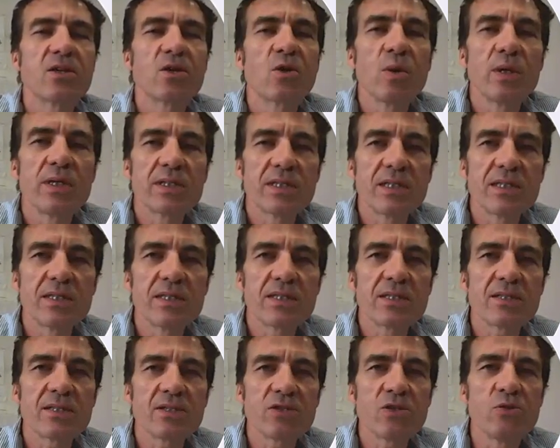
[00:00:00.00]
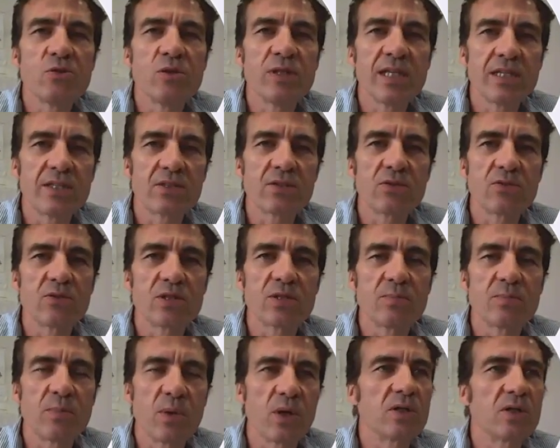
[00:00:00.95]
quizzes, you need to
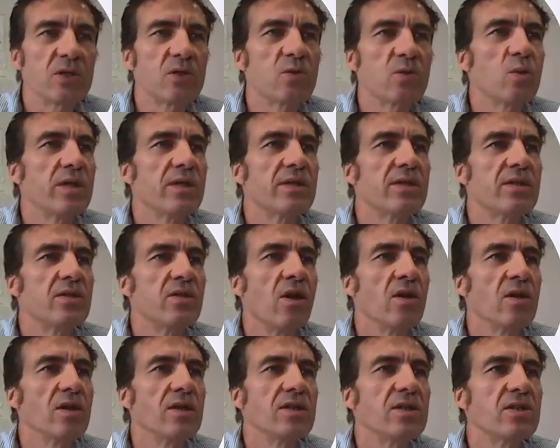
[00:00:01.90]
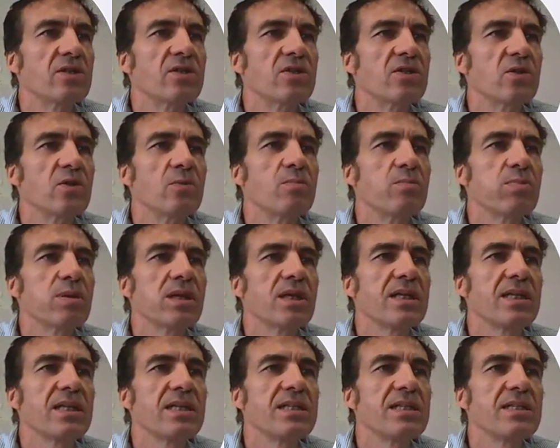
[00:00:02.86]
respond with knowledge. So
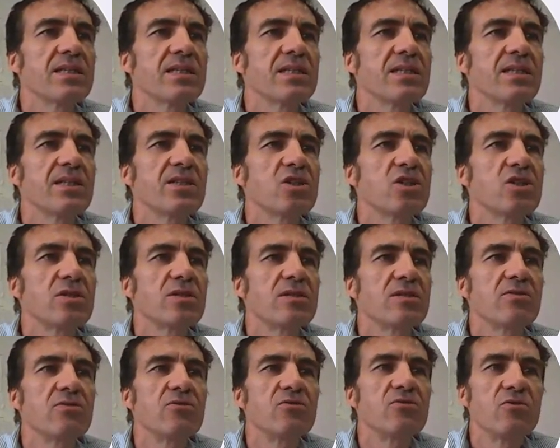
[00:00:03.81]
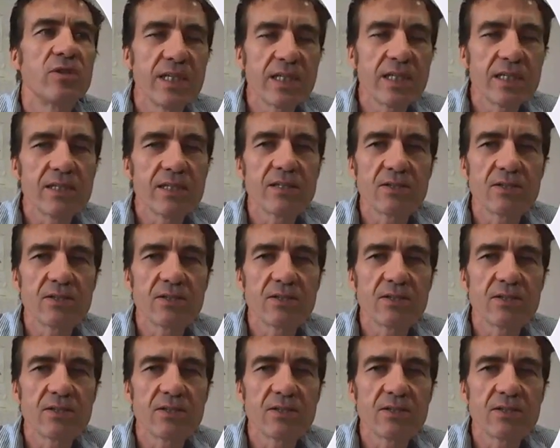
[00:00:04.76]
please read